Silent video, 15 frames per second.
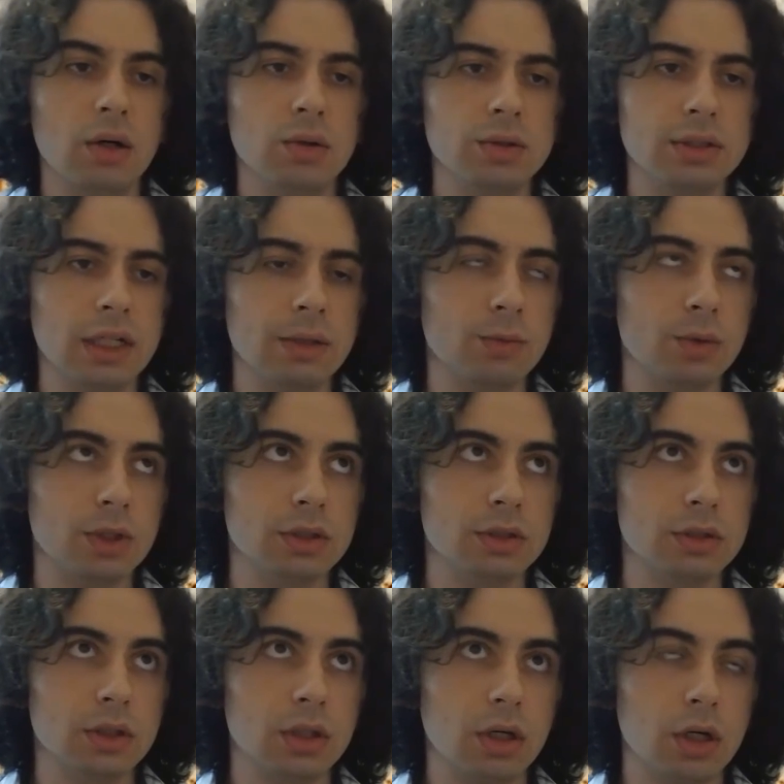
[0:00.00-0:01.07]
whose name
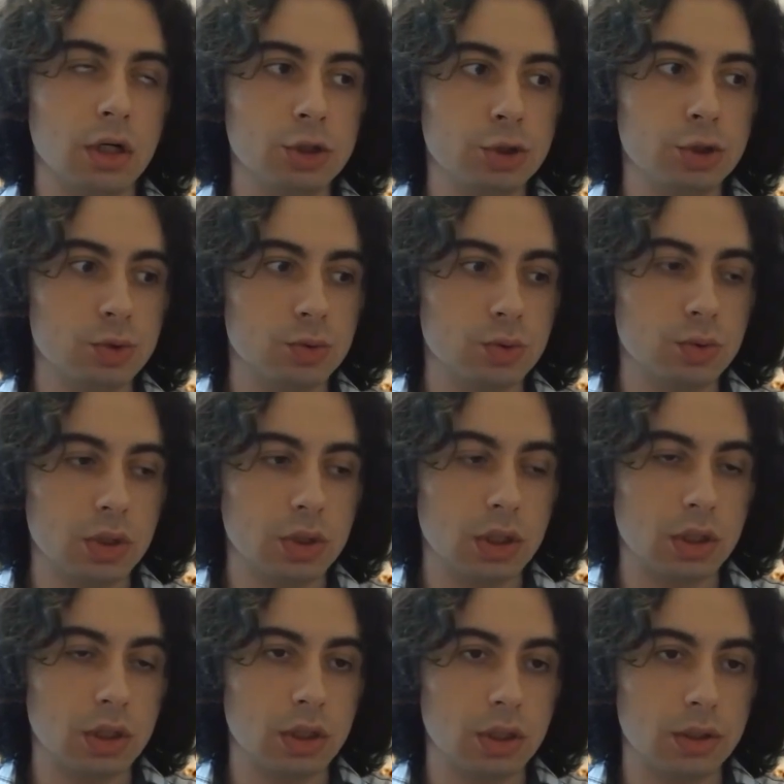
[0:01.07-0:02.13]
was
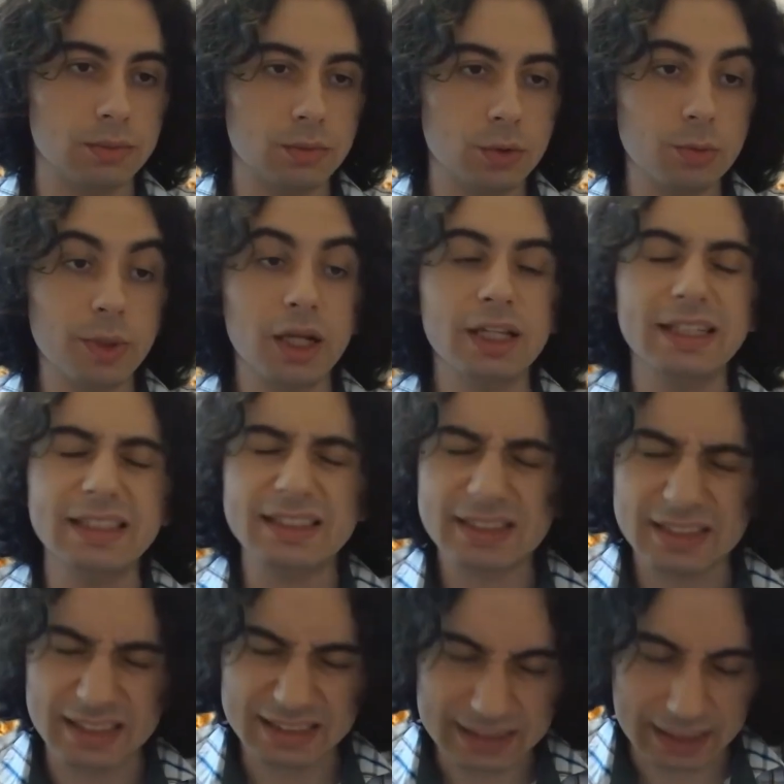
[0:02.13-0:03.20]
Ashur Uballit
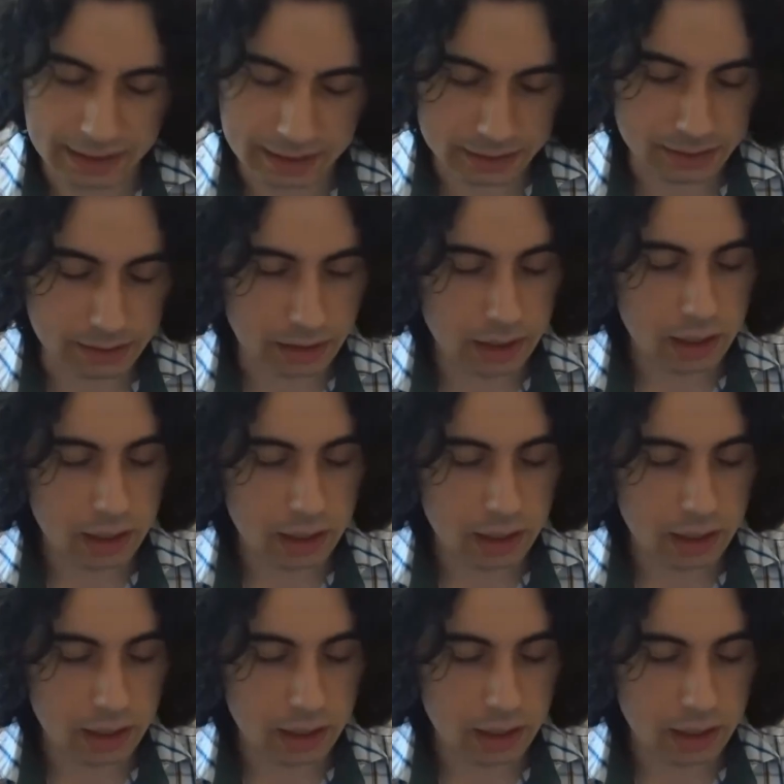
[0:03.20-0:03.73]
II,